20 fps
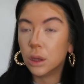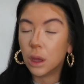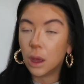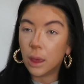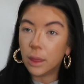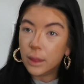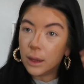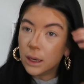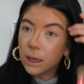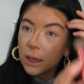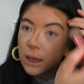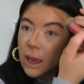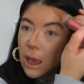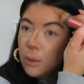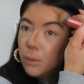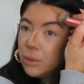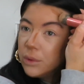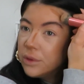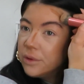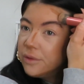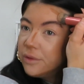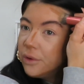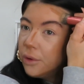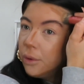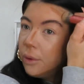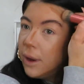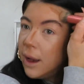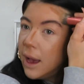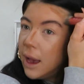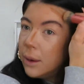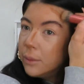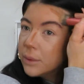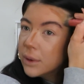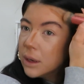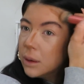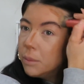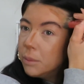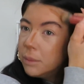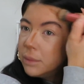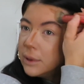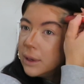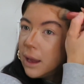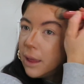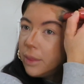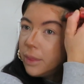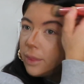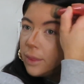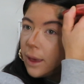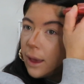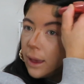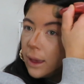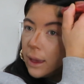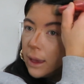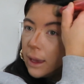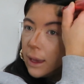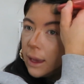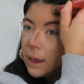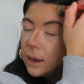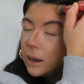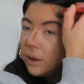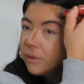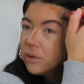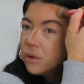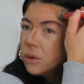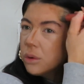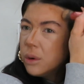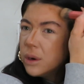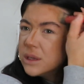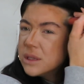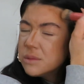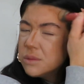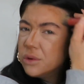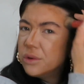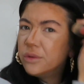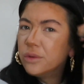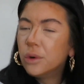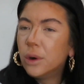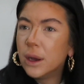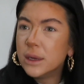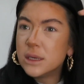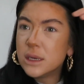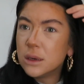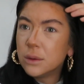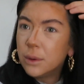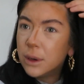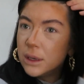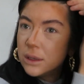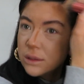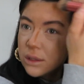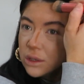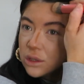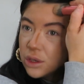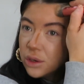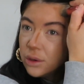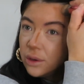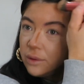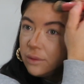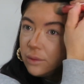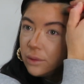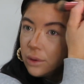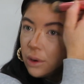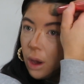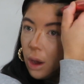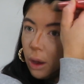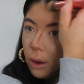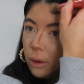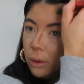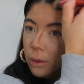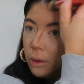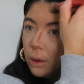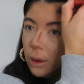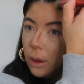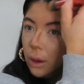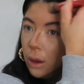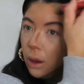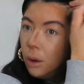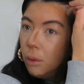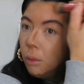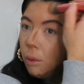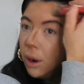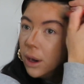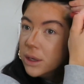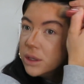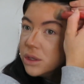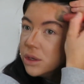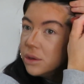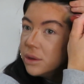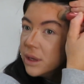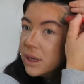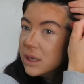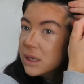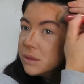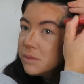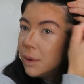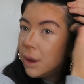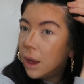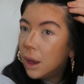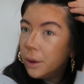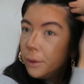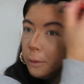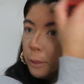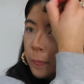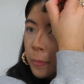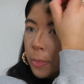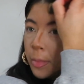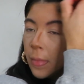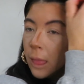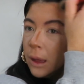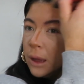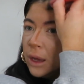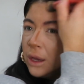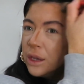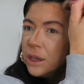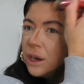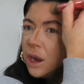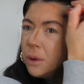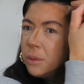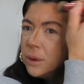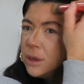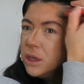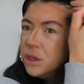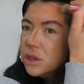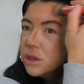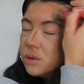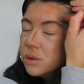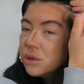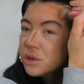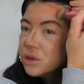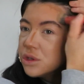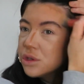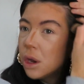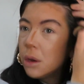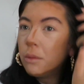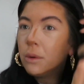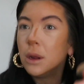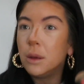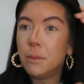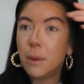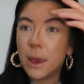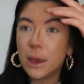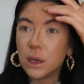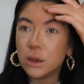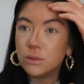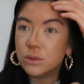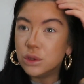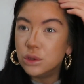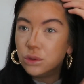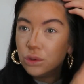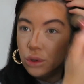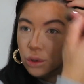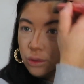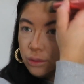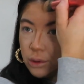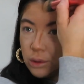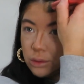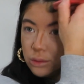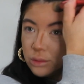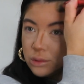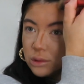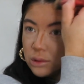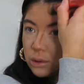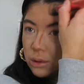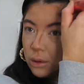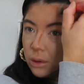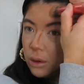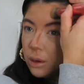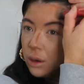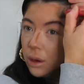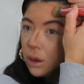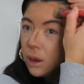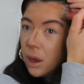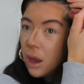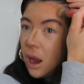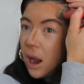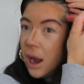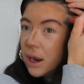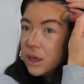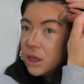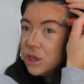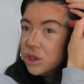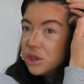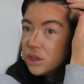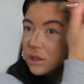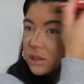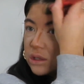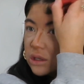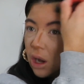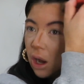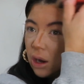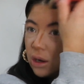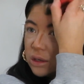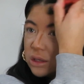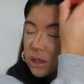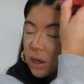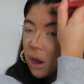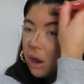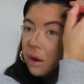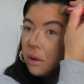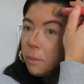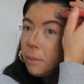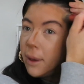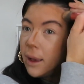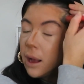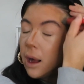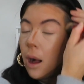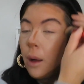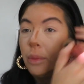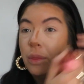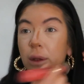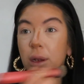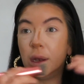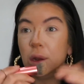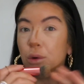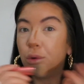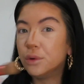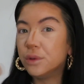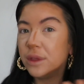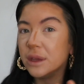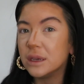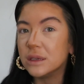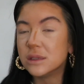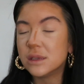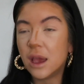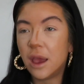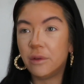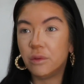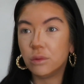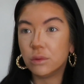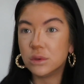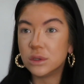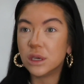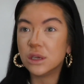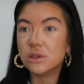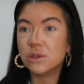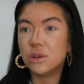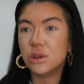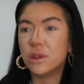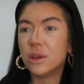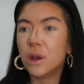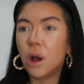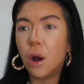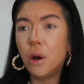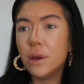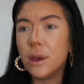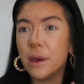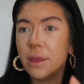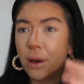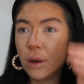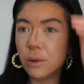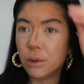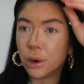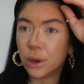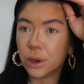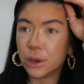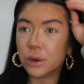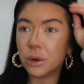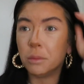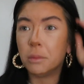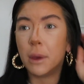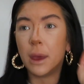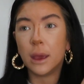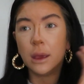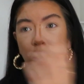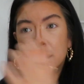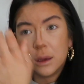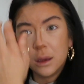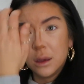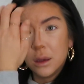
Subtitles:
And then again with the forehead, I'm going to blend that in. I've got quite a small forehead anyway, so I don't even know why I do this, but you know when you just watch so many makeup tutorials and you just start to kind of pick up the little things that everyone does and you think, oh yeah, that will look good on me.